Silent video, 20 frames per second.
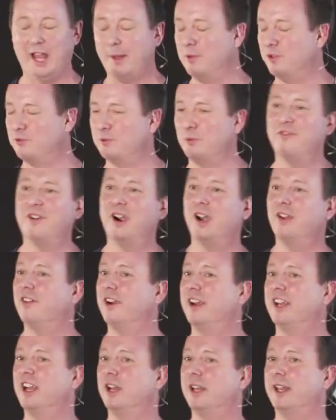It happens from a very,
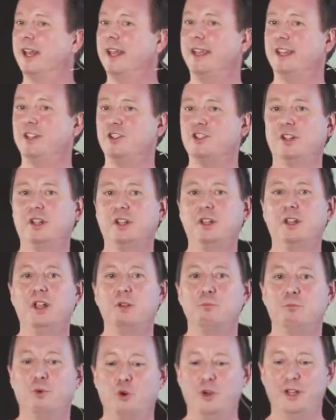very early age.
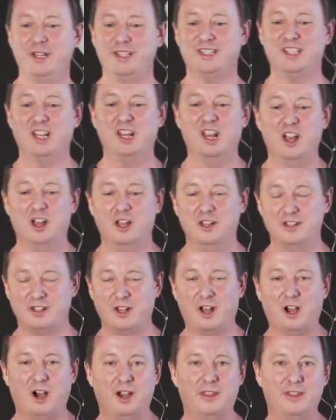Boys learn
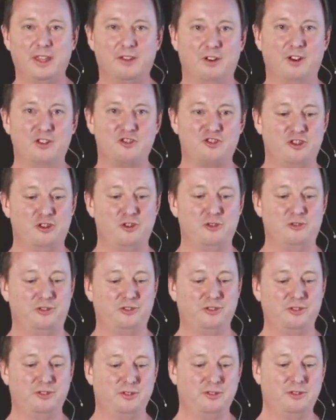to hide their own
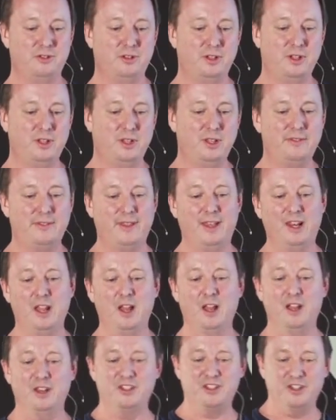truths. They
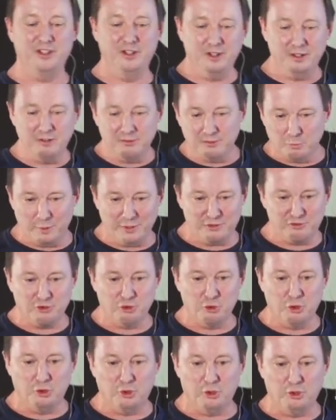learn to
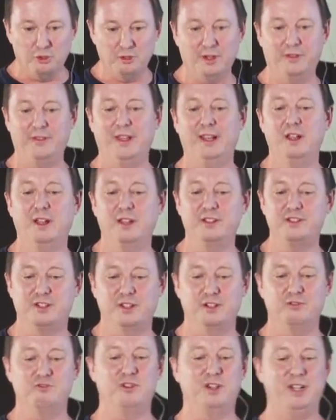withdraw, and they learn
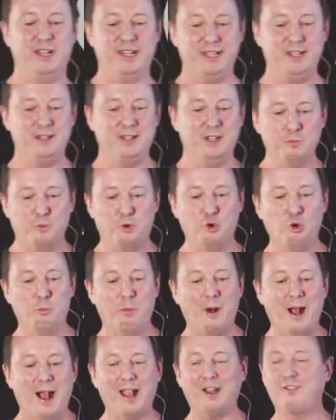to really pull
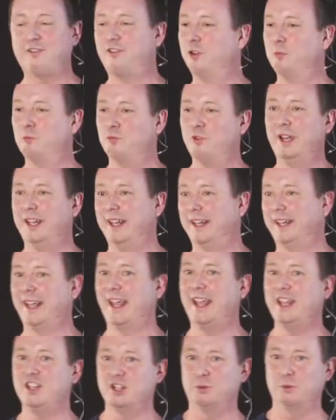back from really
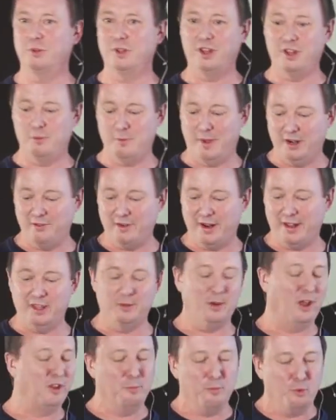engaging with other men around
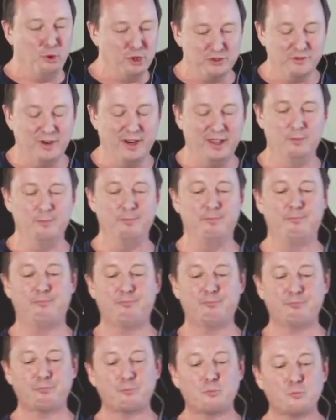them, other boys around them.
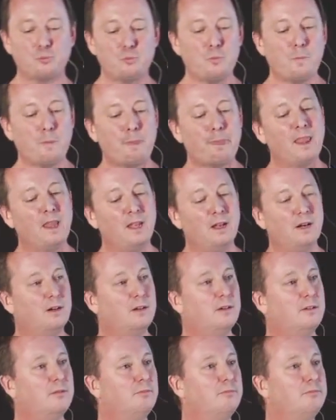Was that from
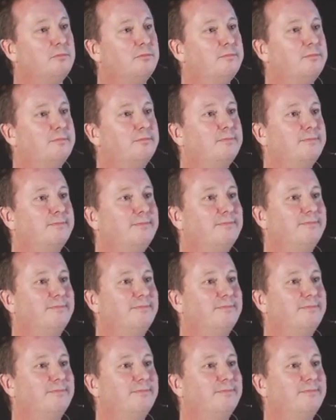Donald Trump?